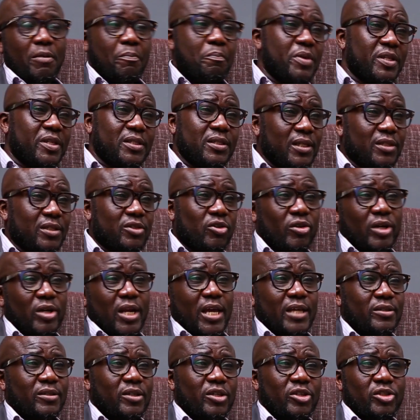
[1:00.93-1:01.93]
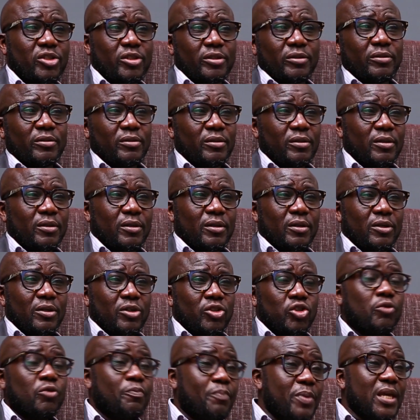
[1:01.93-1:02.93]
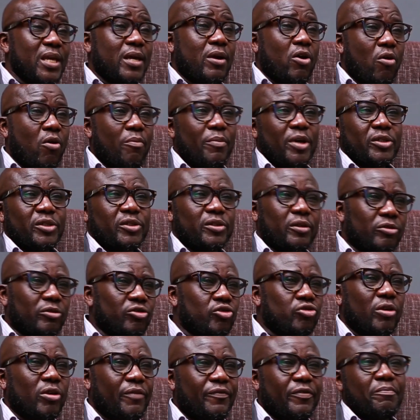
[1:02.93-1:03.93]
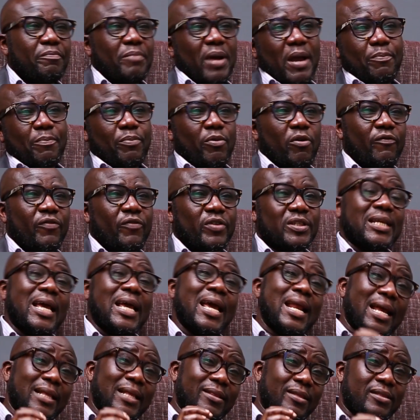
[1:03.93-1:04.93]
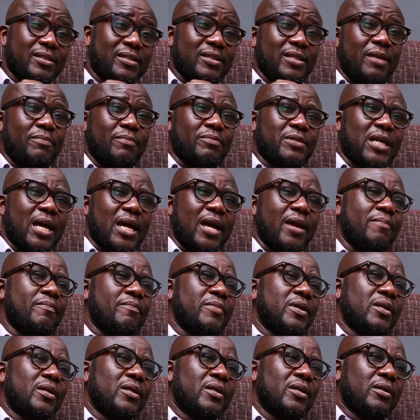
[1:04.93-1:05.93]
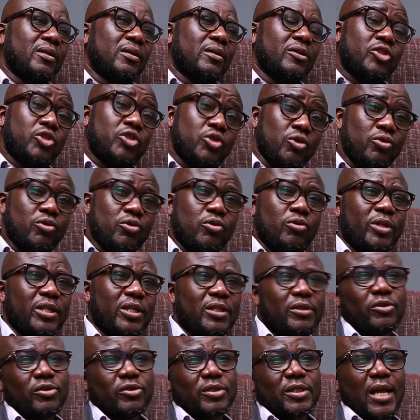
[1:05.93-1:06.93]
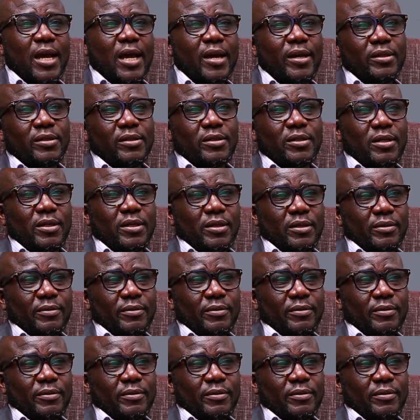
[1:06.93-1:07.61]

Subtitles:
business organization, to be commercial, driven by profits, and at the same time do good in society?